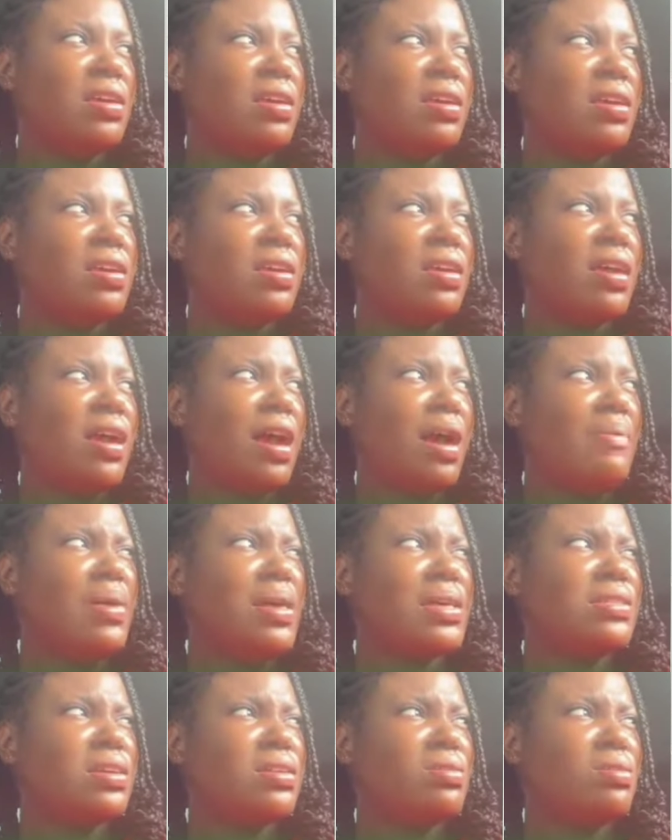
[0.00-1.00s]
me?
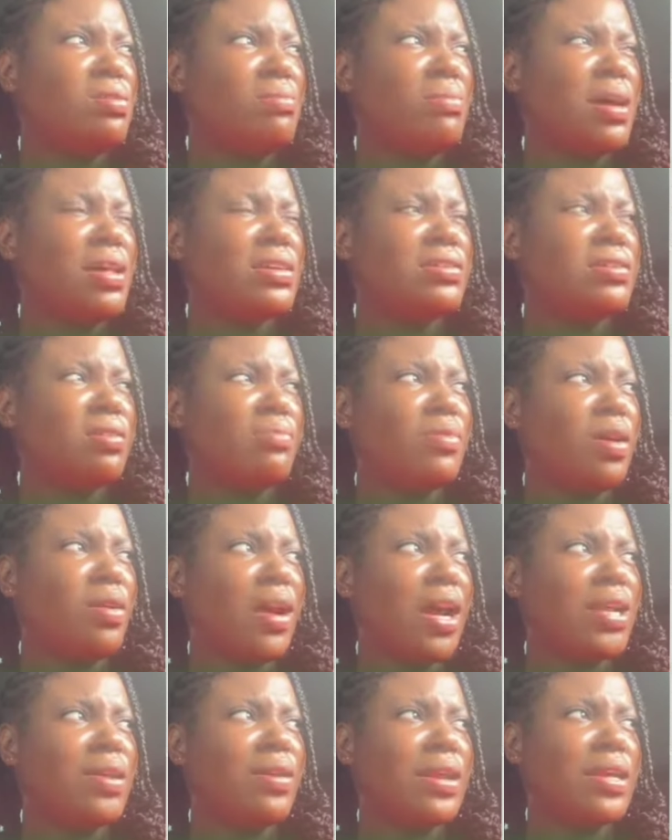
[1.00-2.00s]
Come here and say no man,
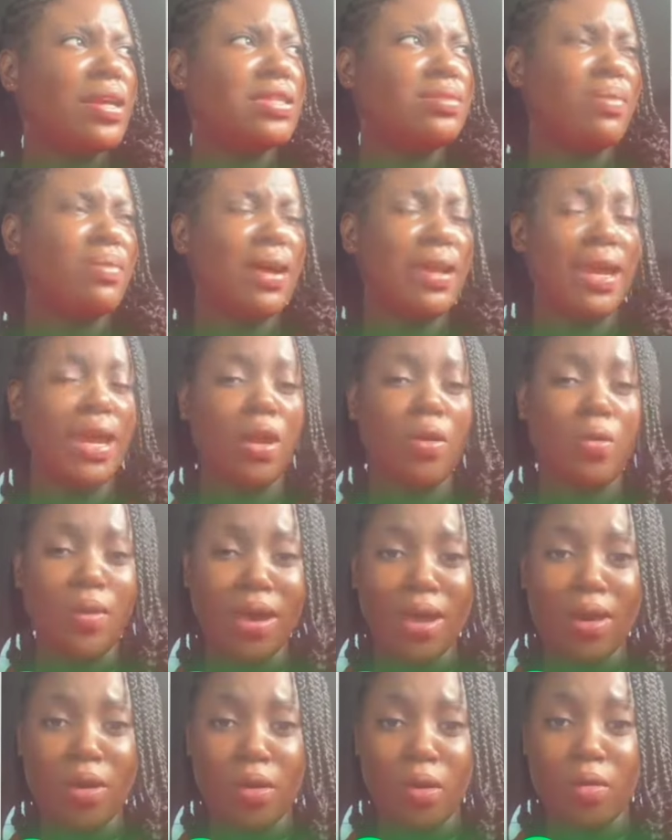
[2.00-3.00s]
something right here this
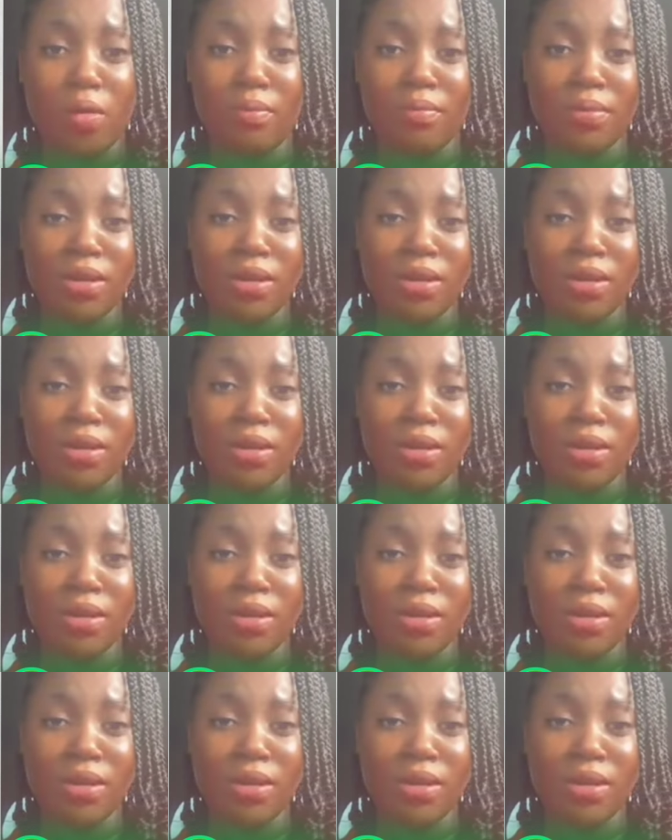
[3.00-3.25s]
man. Anyway, you